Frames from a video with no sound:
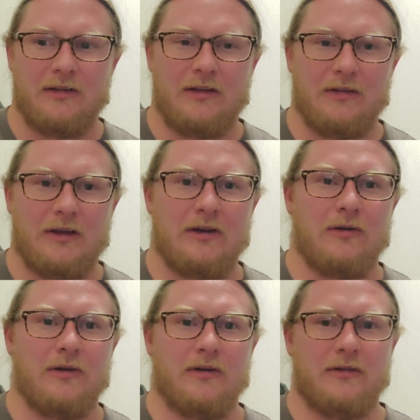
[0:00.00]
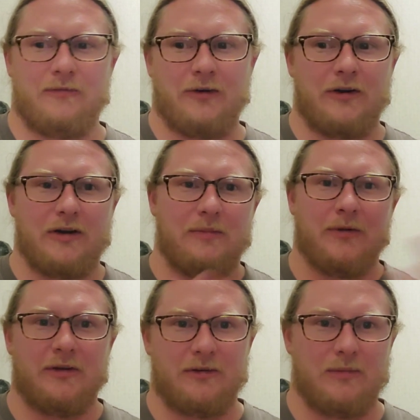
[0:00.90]
then later on for a
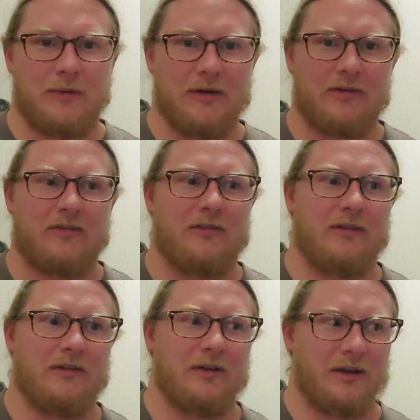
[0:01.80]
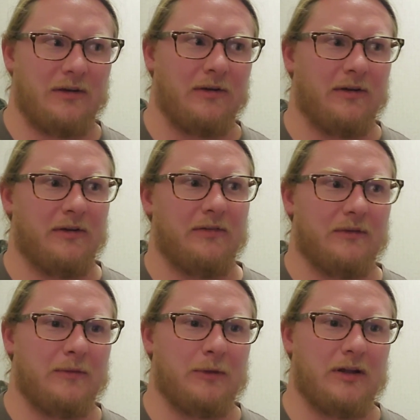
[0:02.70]
couple $100, and then later on
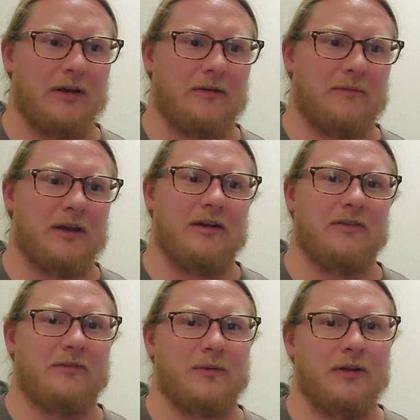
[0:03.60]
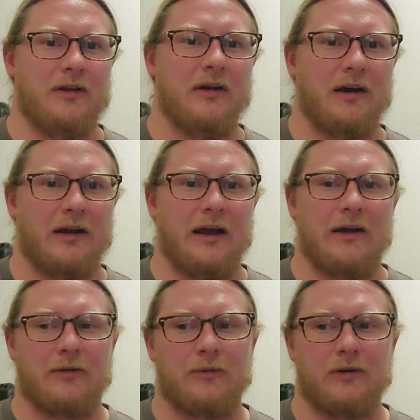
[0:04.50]
be like, man, it's really not
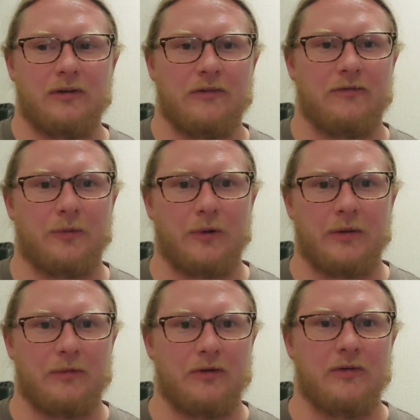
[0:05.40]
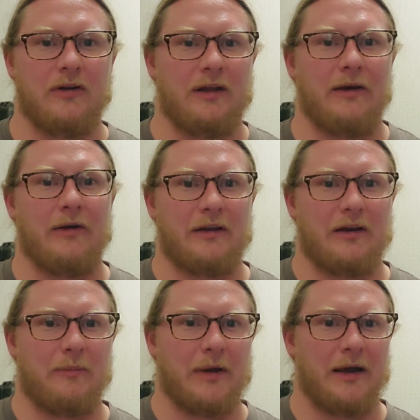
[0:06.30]
adequate enough for what I'm doing, and now I
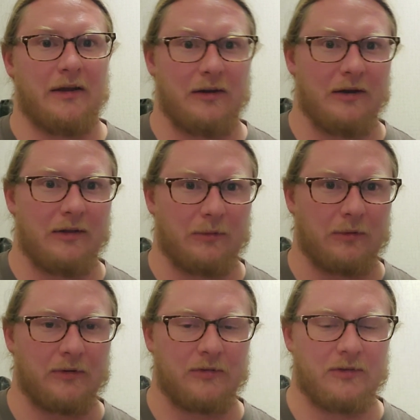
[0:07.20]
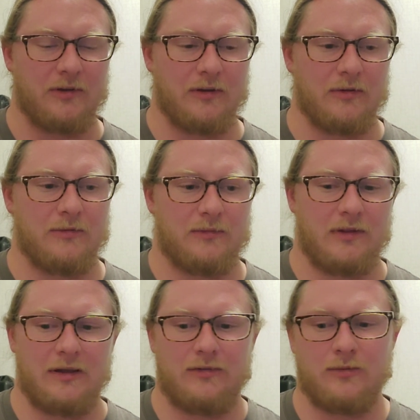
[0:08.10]
got to buy another one,
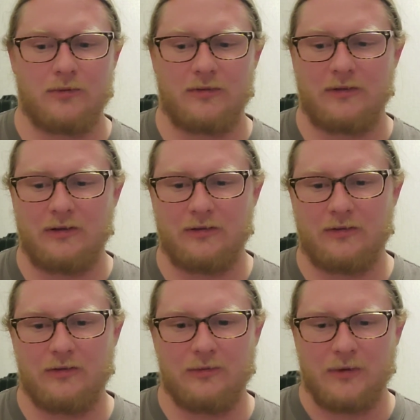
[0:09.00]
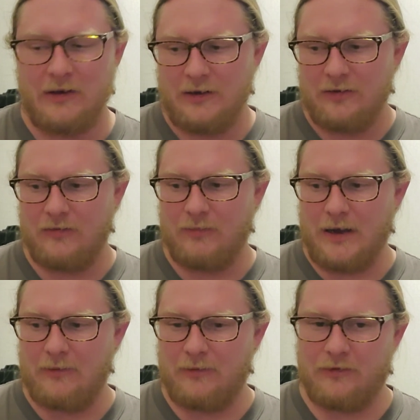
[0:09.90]
that sort of thing. So it's a
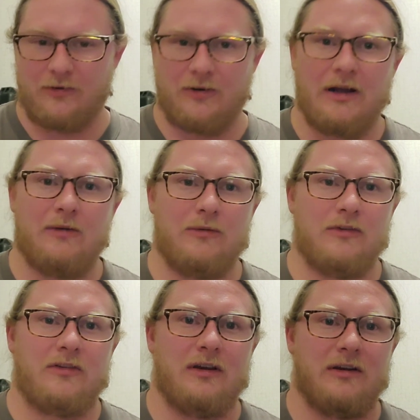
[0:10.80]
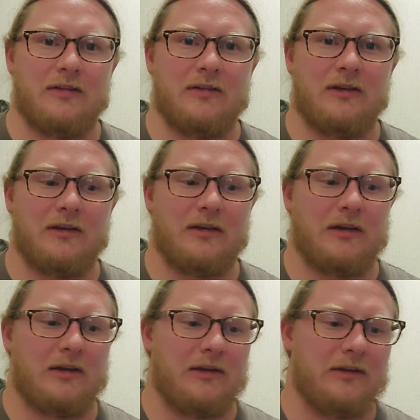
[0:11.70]
buy once, cry once kind of
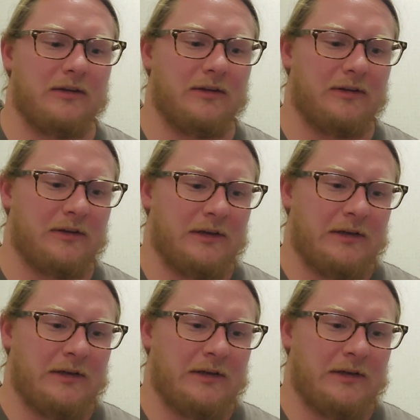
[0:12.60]
thing, and